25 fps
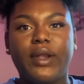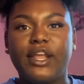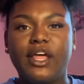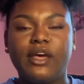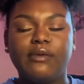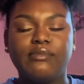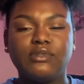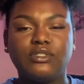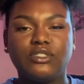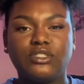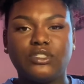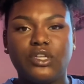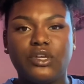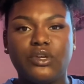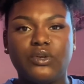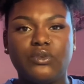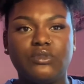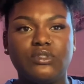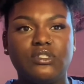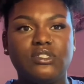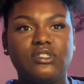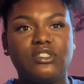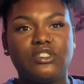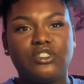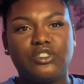episode
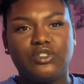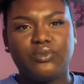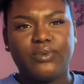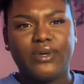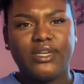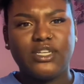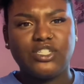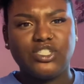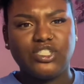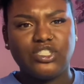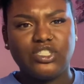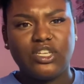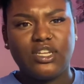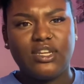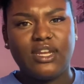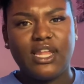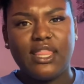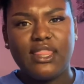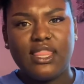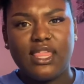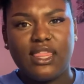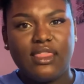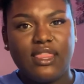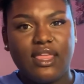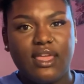situation, and
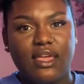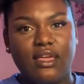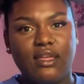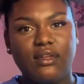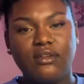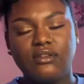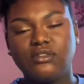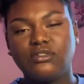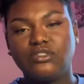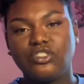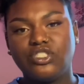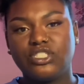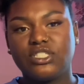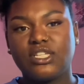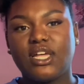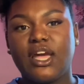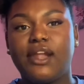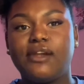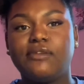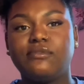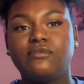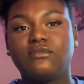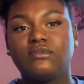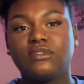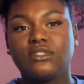then they just kind
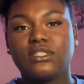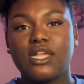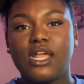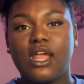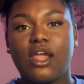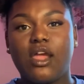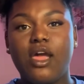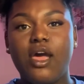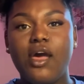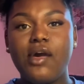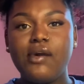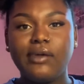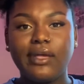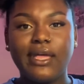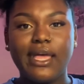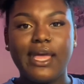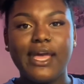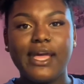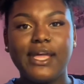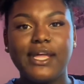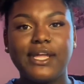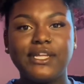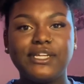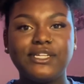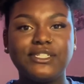of was like,
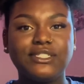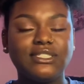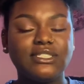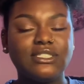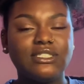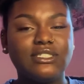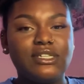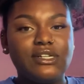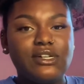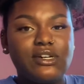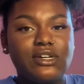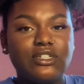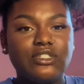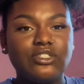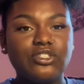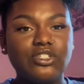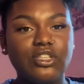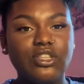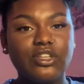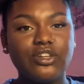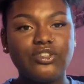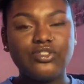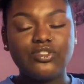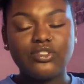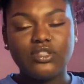okay, she
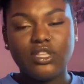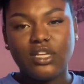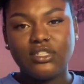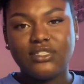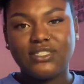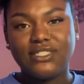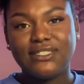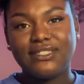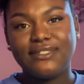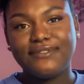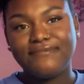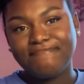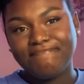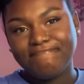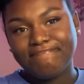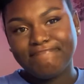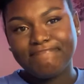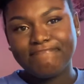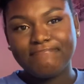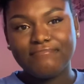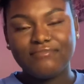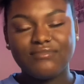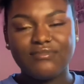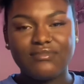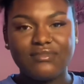learned her lesson,
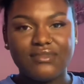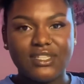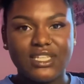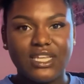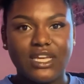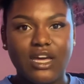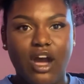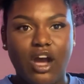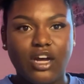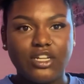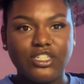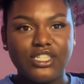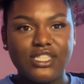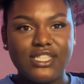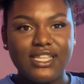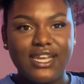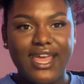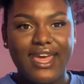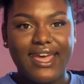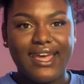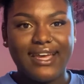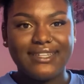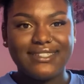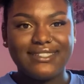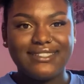on to the
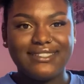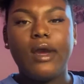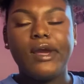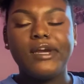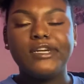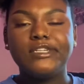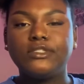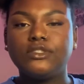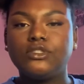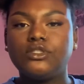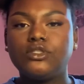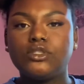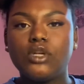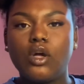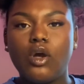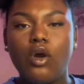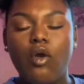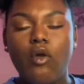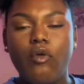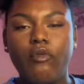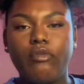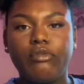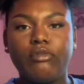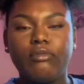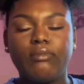next.
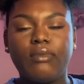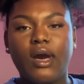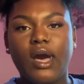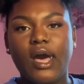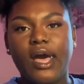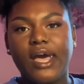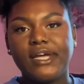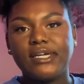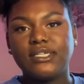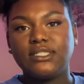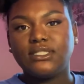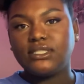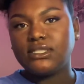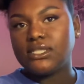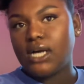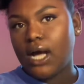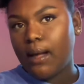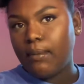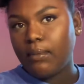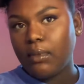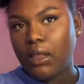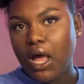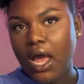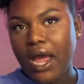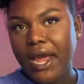So for my
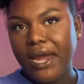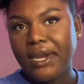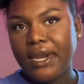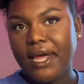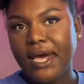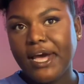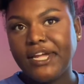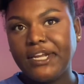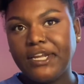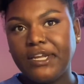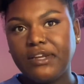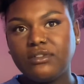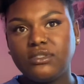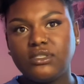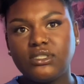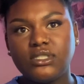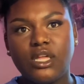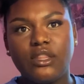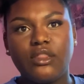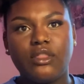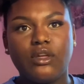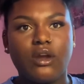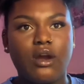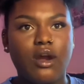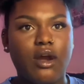timeline, I noticed that
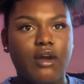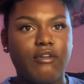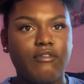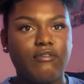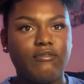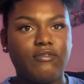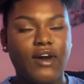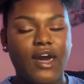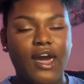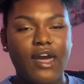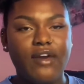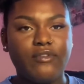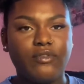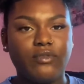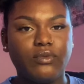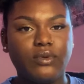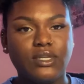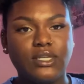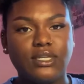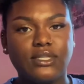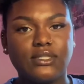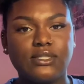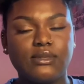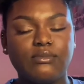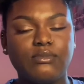there are 5
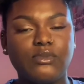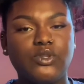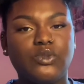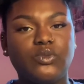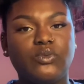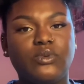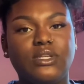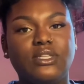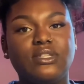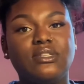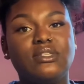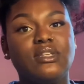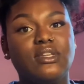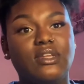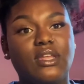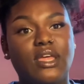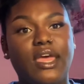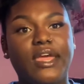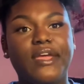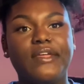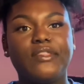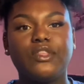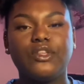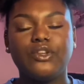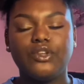weeks in between today
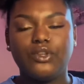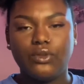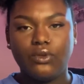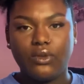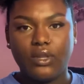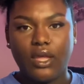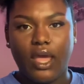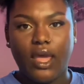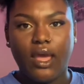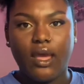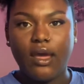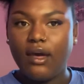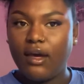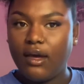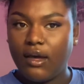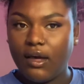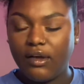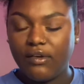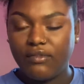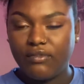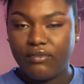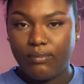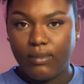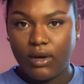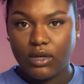and the due date
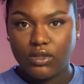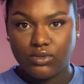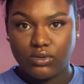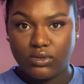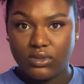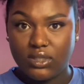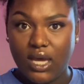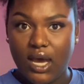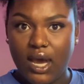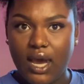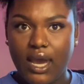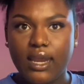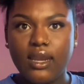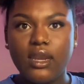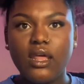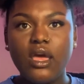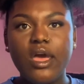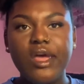of Module 9.